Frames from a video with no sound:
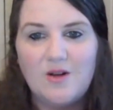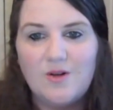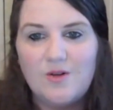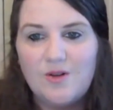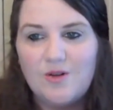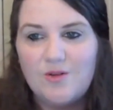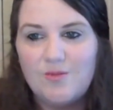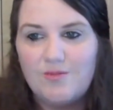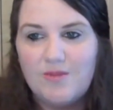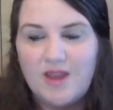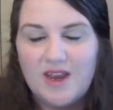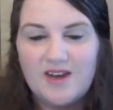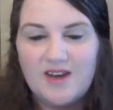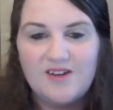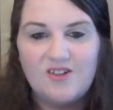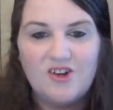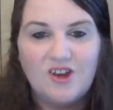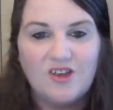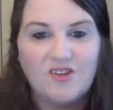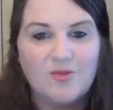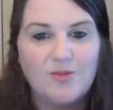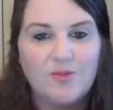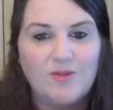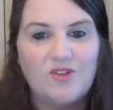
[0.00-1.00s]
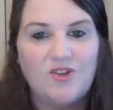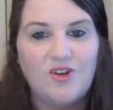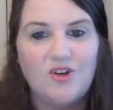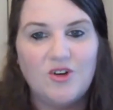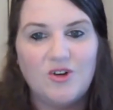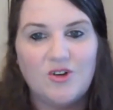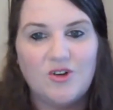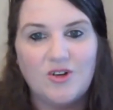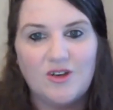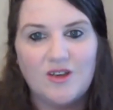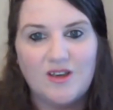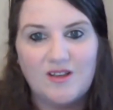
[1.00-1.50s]
know, made adjustments to your
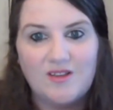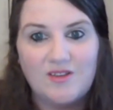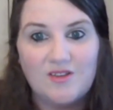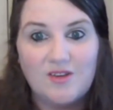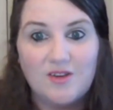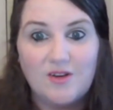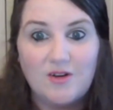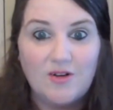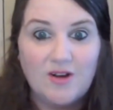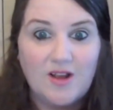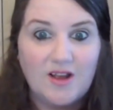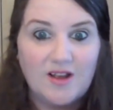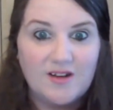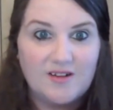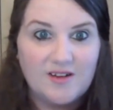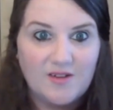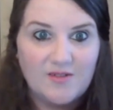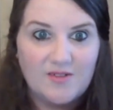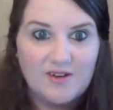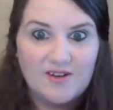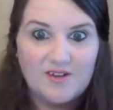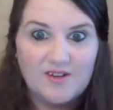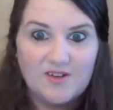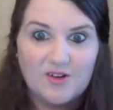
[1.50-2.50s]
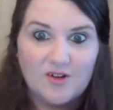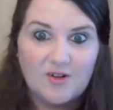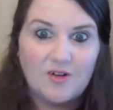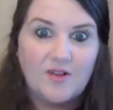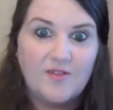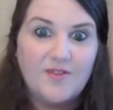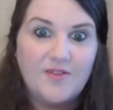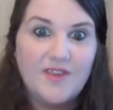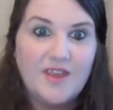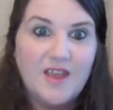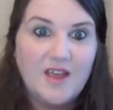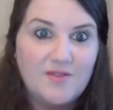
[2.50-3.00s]
cooking so you're not having to turn
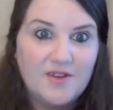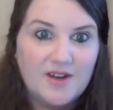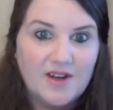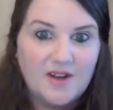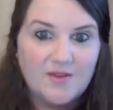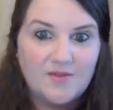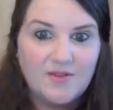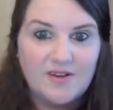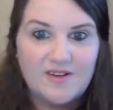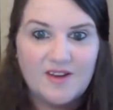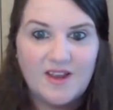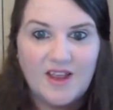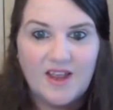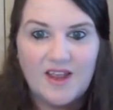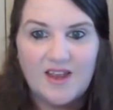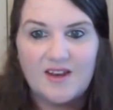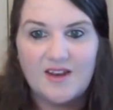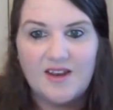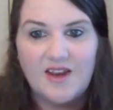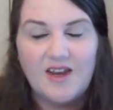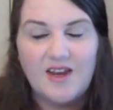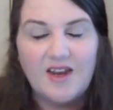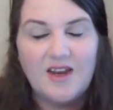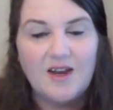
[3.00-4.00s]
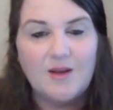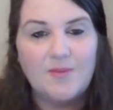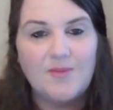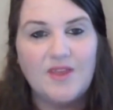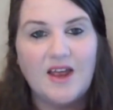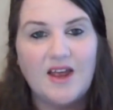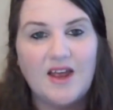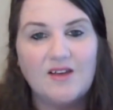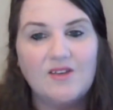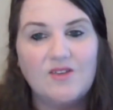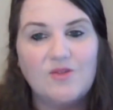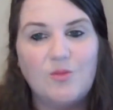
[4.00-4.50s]
on the oven every day and heating up the
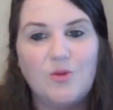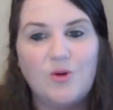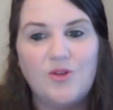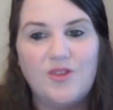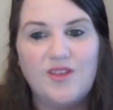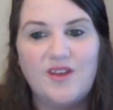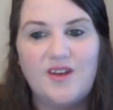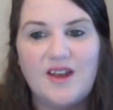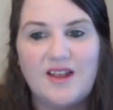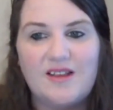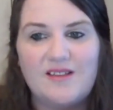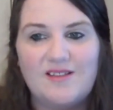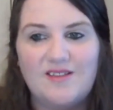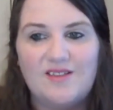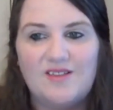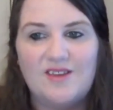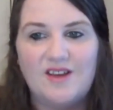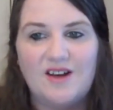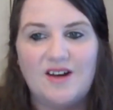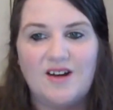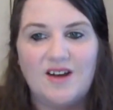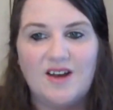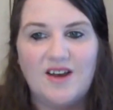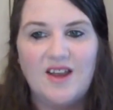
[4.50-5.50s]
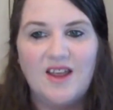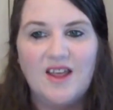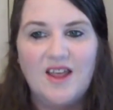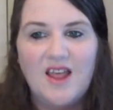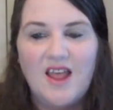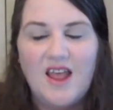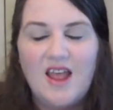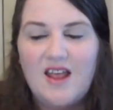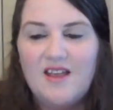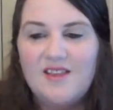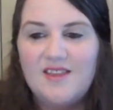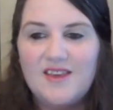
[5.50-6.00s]
house more than necessary.
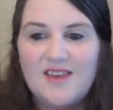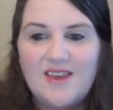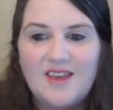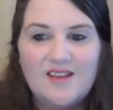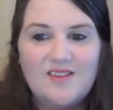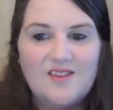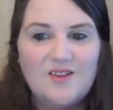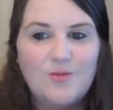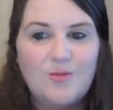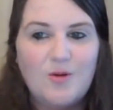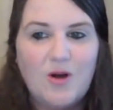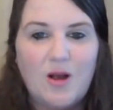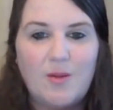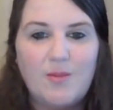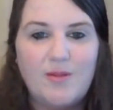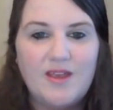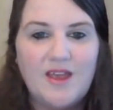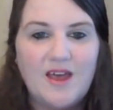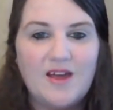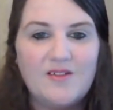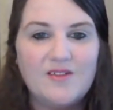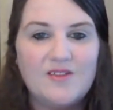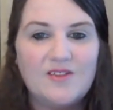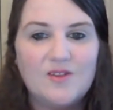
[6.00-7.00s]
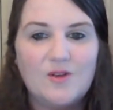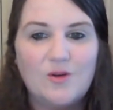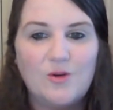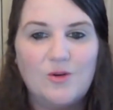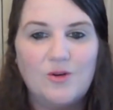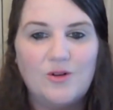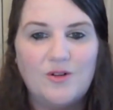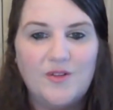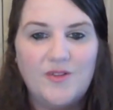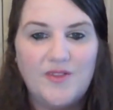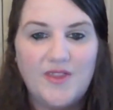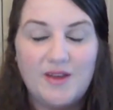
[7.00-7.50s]
The kids are probably out of
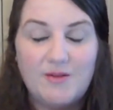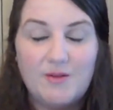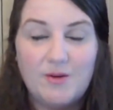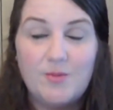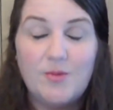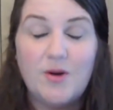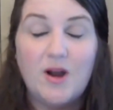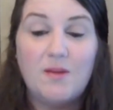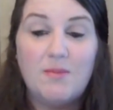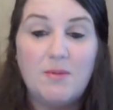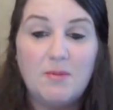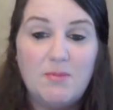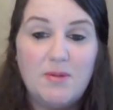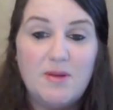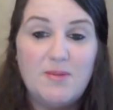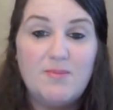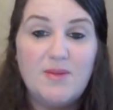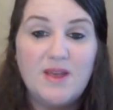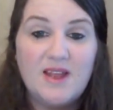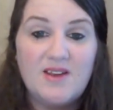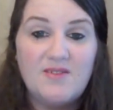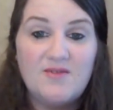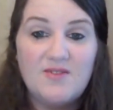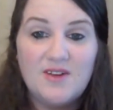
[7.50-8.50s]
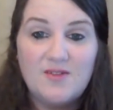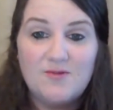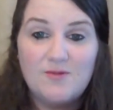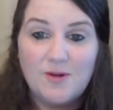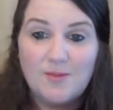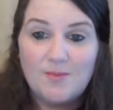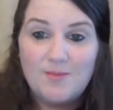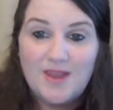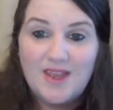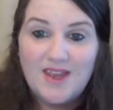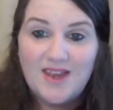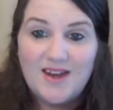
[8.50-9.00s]
school and they would probably benefit
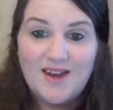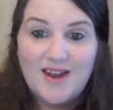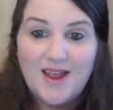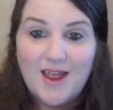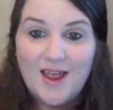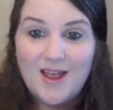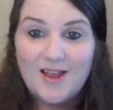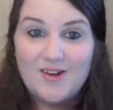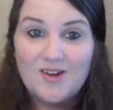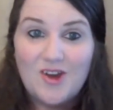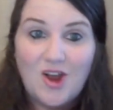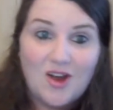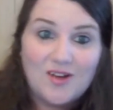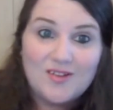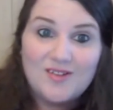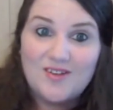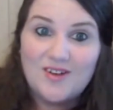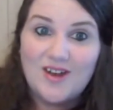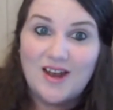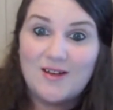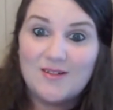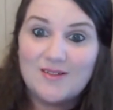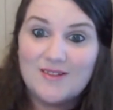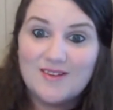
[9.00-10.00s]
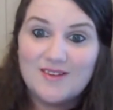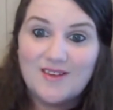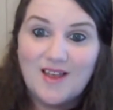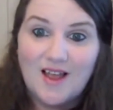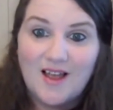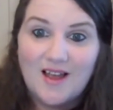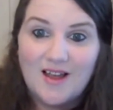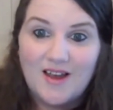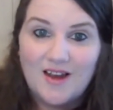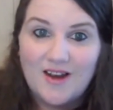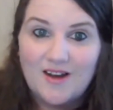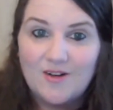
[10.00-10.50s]
from being tossed
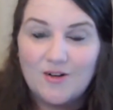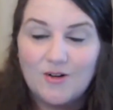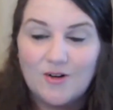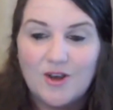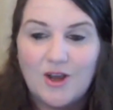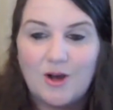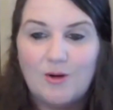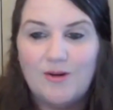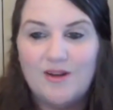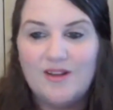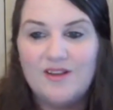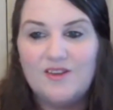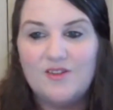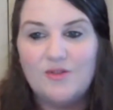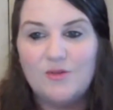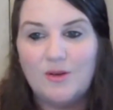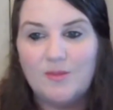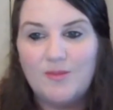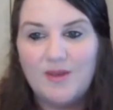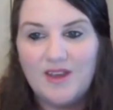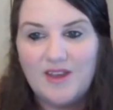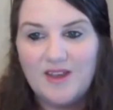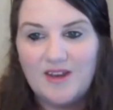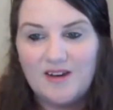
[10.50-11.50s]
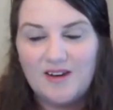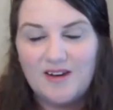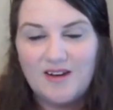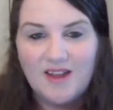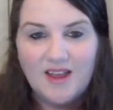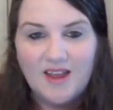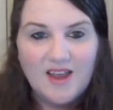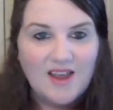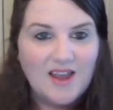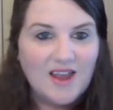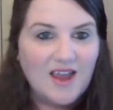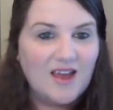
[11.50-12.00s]
outside or going swimming and
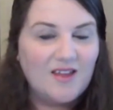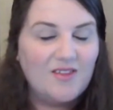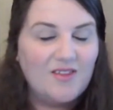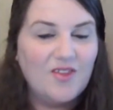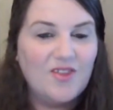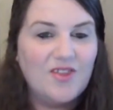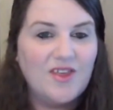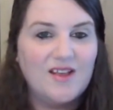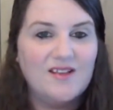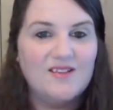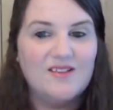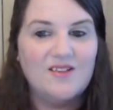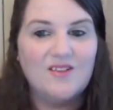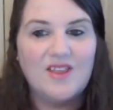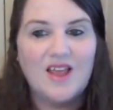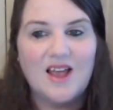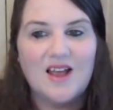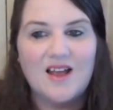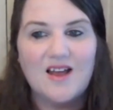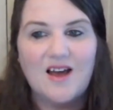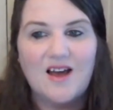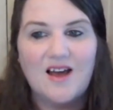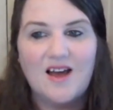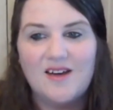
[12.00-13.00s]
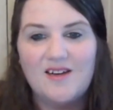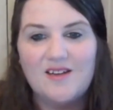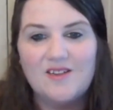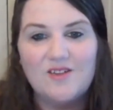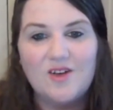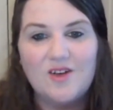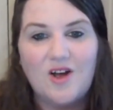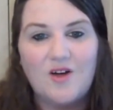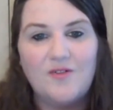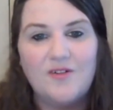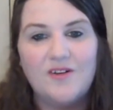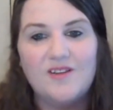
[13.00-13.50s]
other things of that kind as
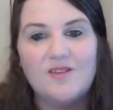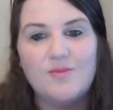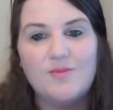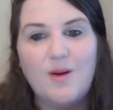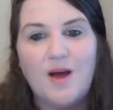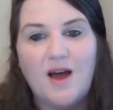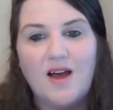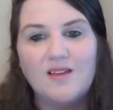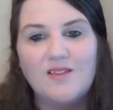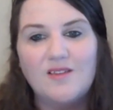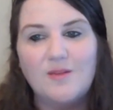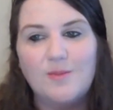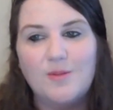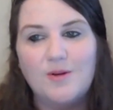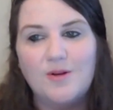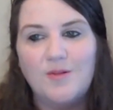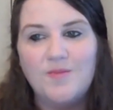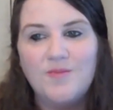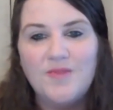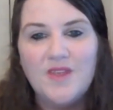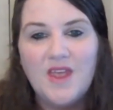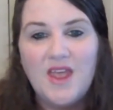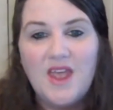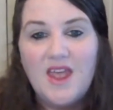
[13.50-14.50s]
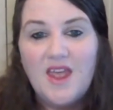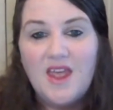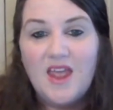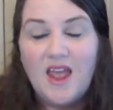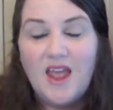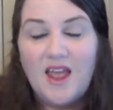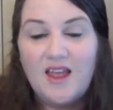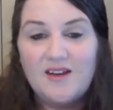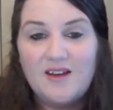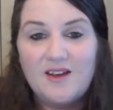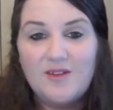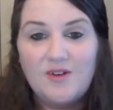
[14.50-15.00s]
often as possible.
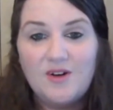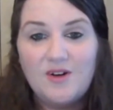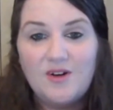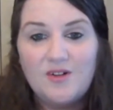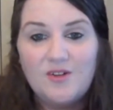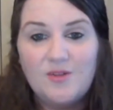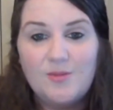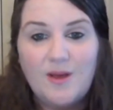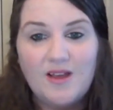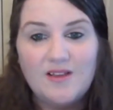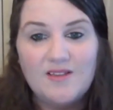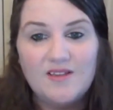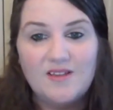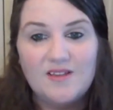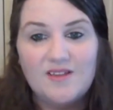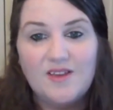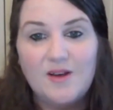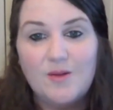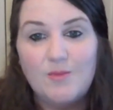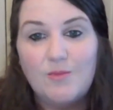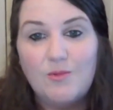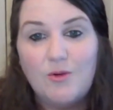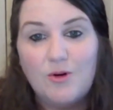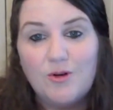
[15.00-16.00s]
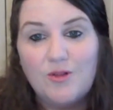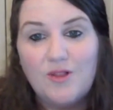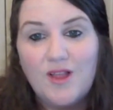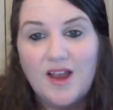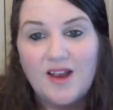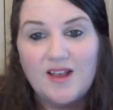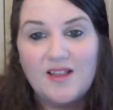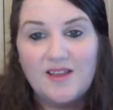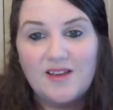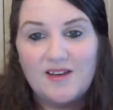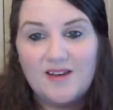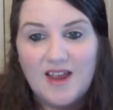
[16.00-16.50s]
And even our spouses, they're more
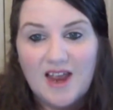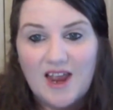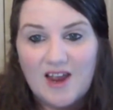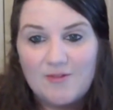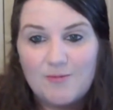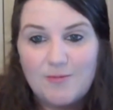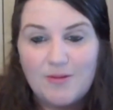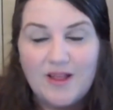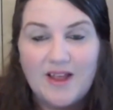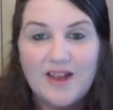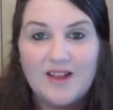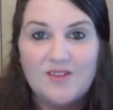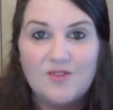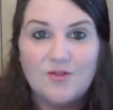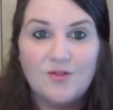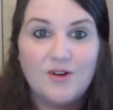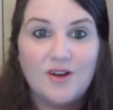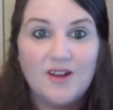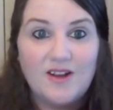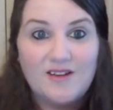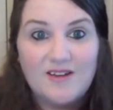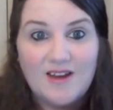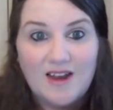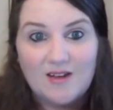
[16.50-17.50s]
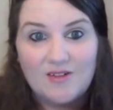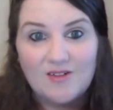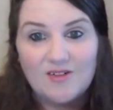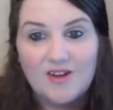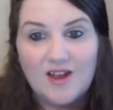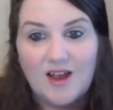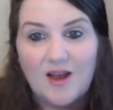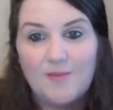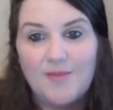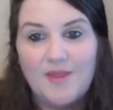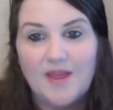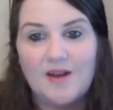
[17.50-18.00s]
likely to have plans for any
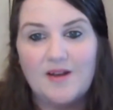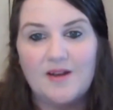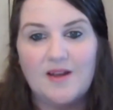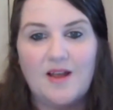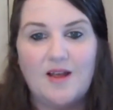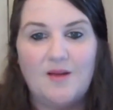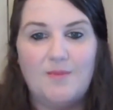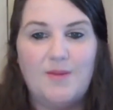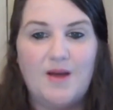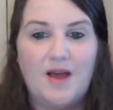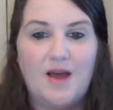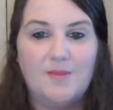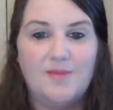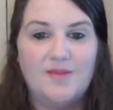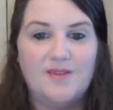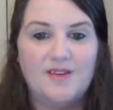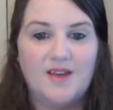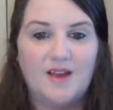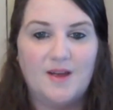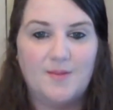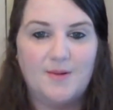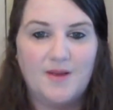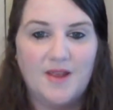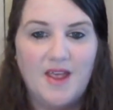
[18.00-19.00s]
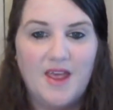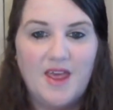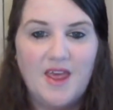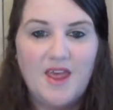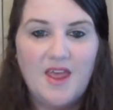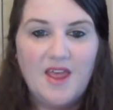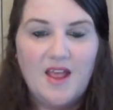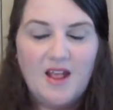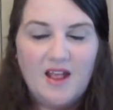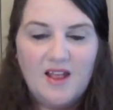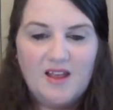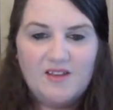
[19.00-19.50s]
downtime that pops up.
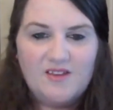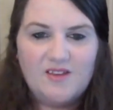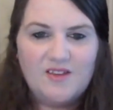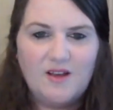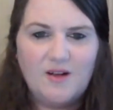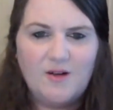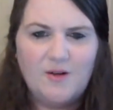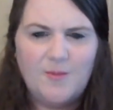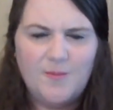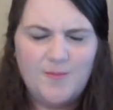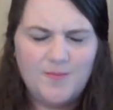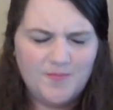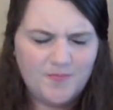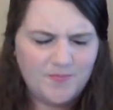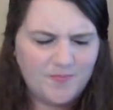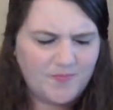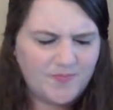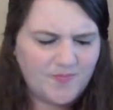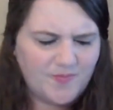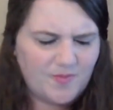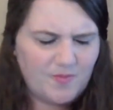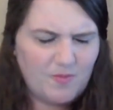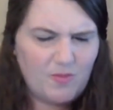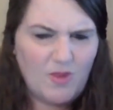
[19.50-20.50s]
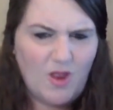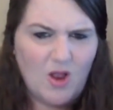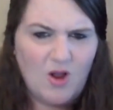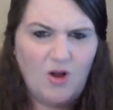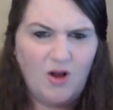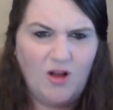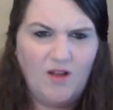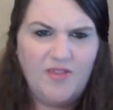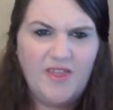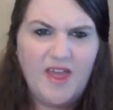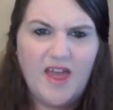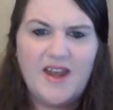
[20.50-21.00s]
So
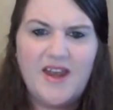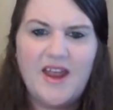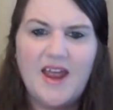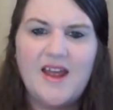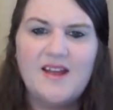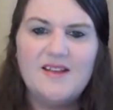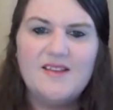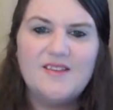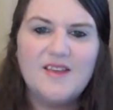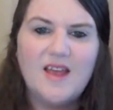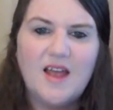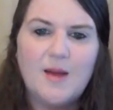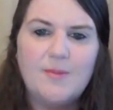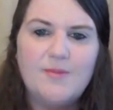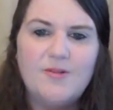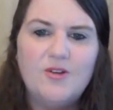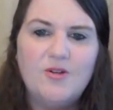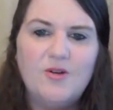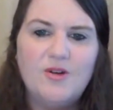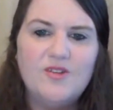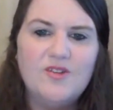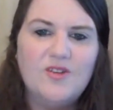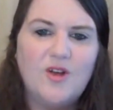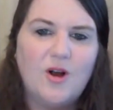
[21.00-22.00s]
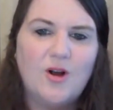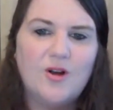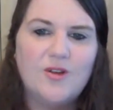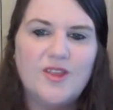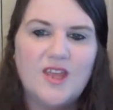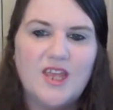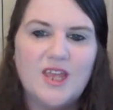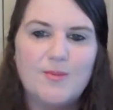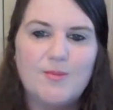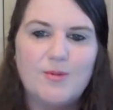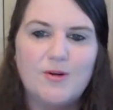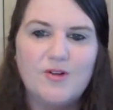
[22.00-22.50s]
all that adds up to us
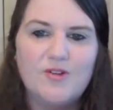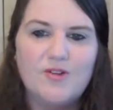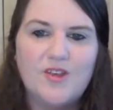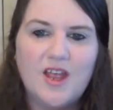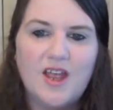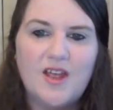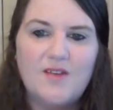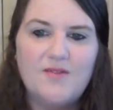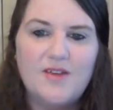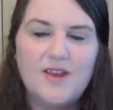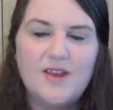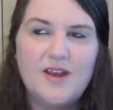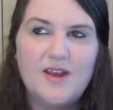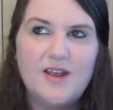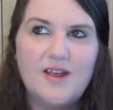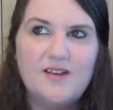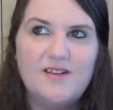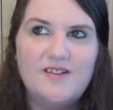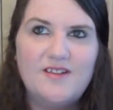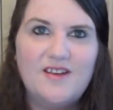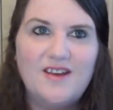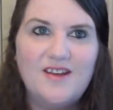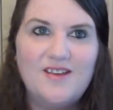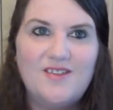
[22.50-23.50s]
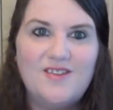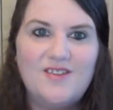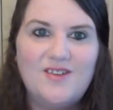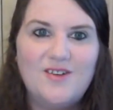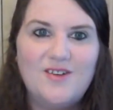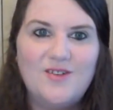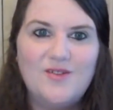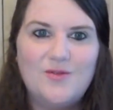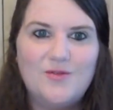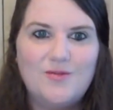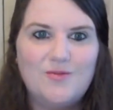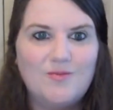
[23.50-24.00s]
hearthkeepers having a taste
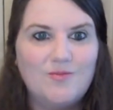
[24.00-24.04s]
of